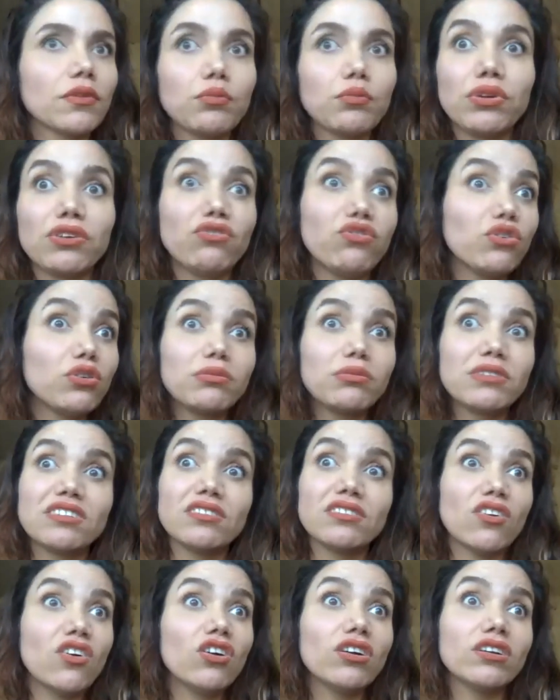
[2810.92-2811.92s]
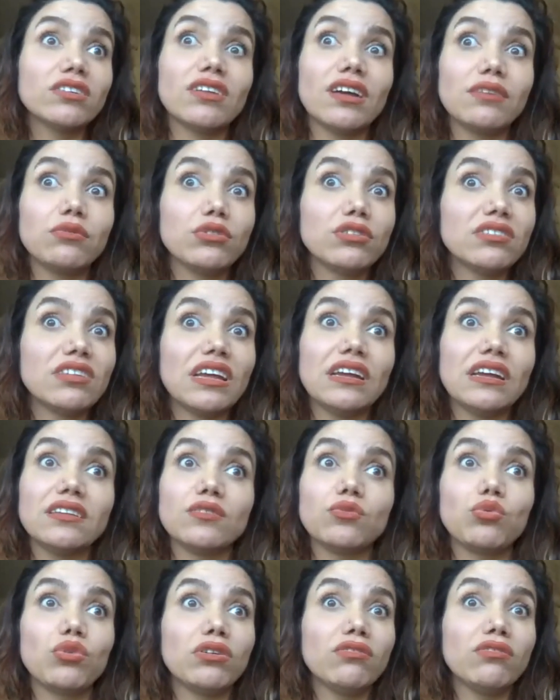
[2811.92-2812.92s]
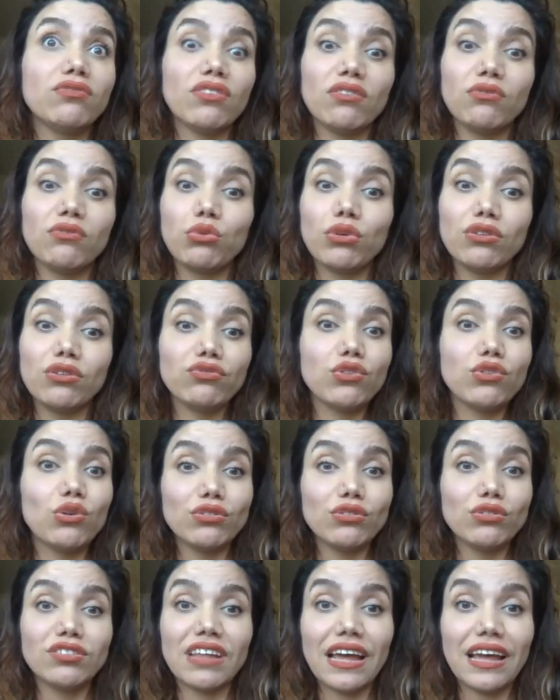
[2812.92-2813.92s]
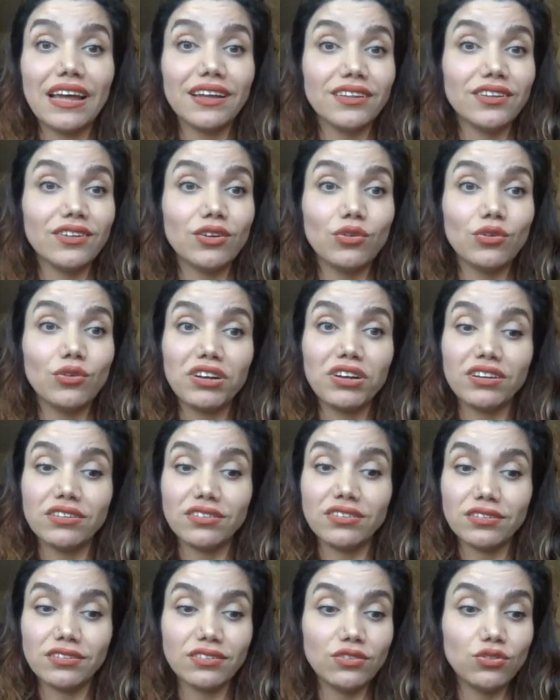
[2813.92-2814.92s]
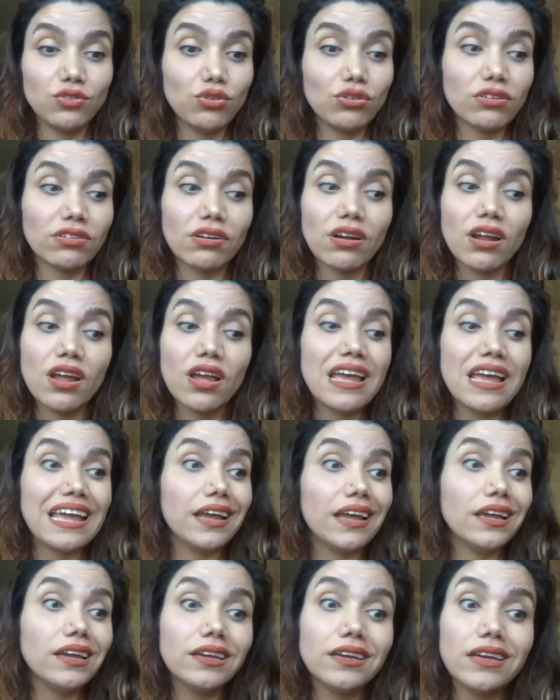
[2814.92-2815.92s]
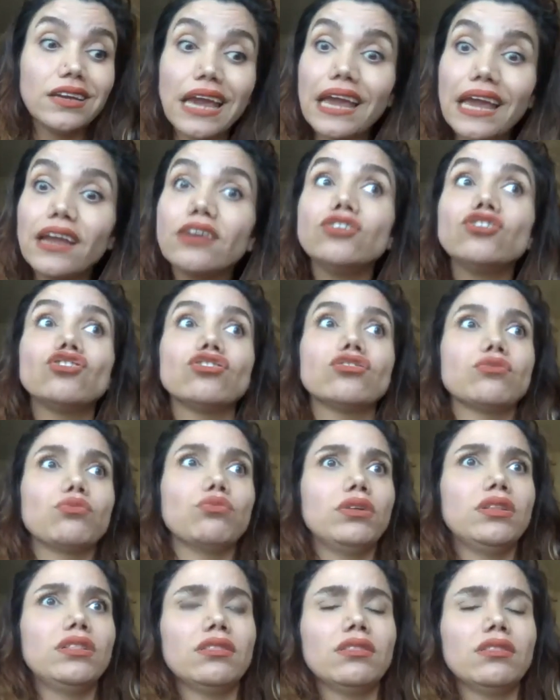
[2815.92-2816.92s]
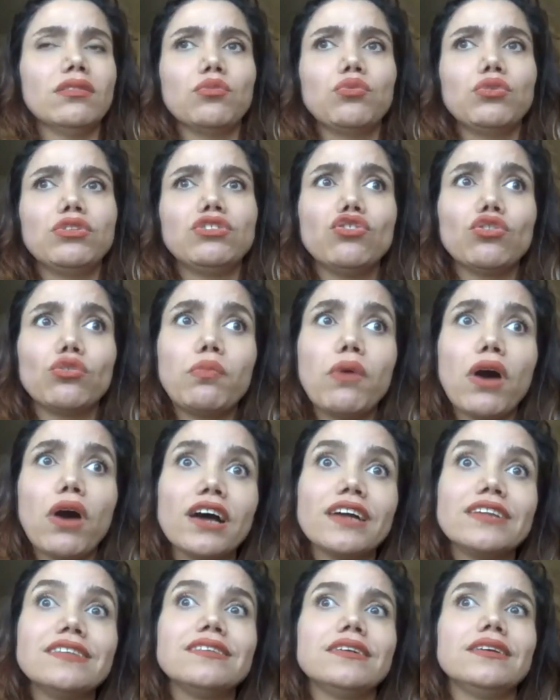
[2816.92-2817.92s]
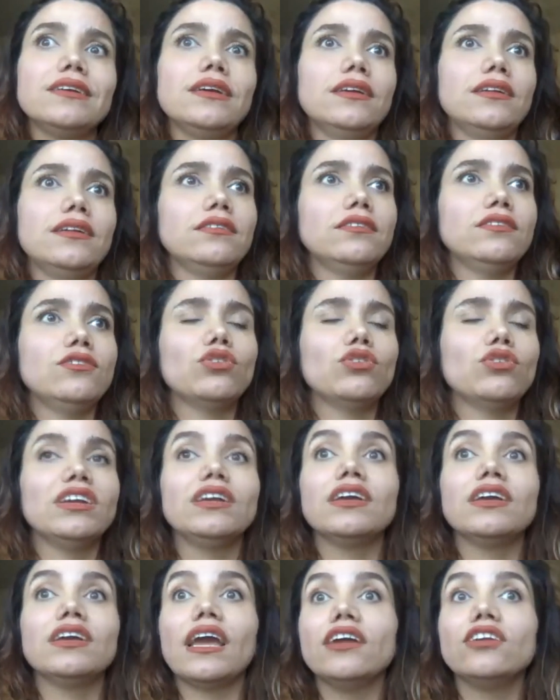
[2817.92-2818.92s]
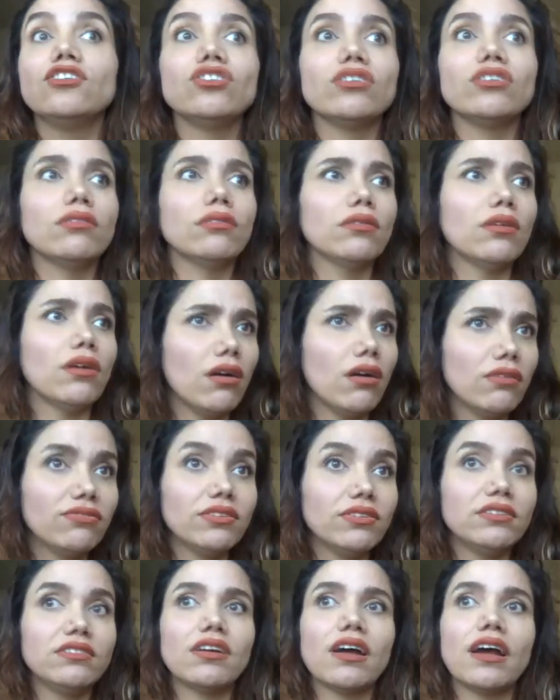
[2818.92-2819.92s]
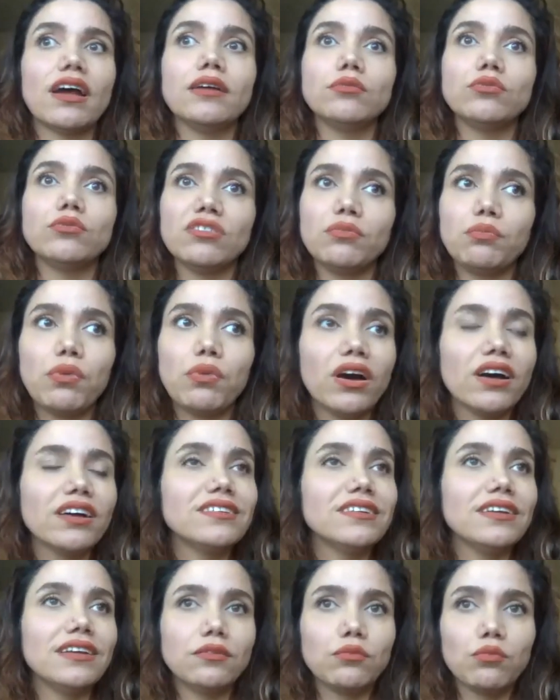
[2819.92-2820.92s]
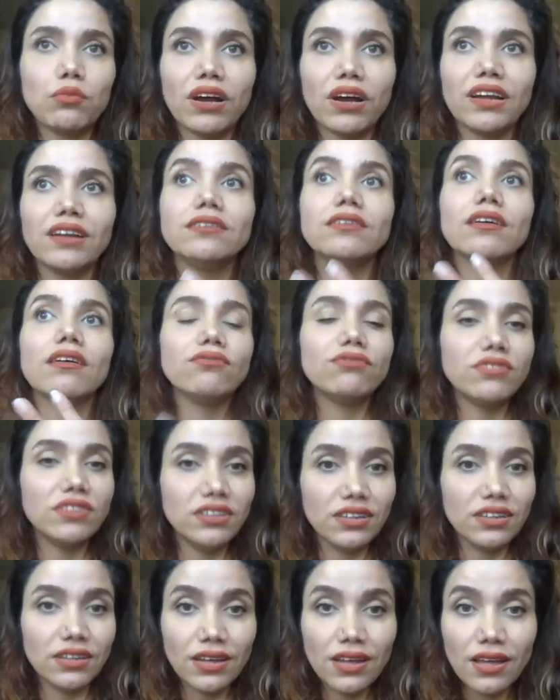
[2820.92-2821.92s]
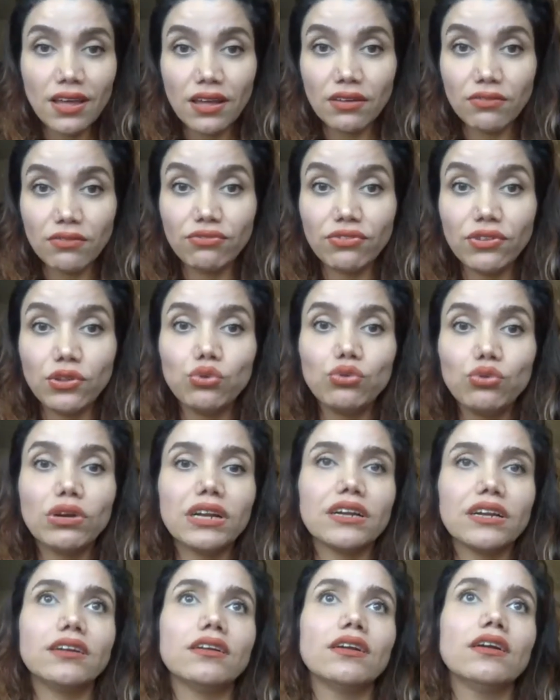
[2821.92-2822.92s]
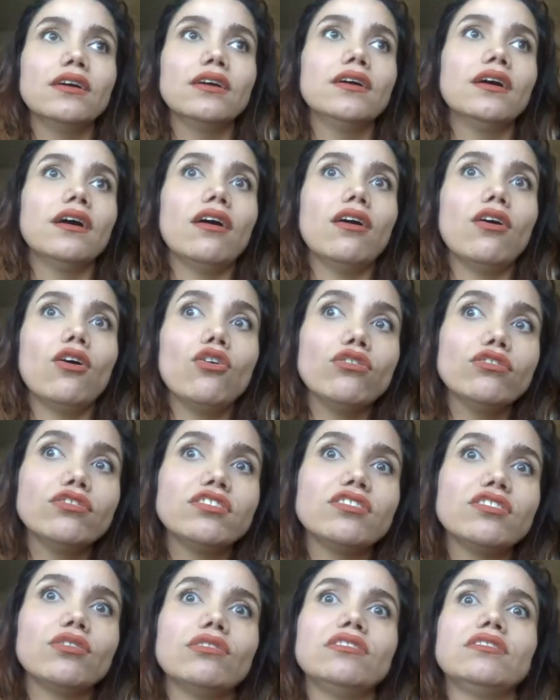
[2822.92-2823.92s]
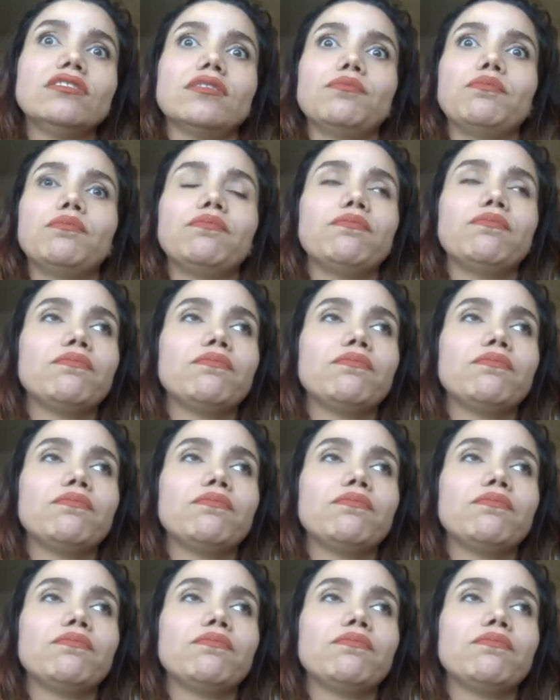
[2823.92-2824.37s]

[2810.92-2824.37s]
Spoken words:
performance art. I would say is one of those that, you know, because you're engaged with your body, and you're engaging oftentimes the body and mind of the viewer, also is a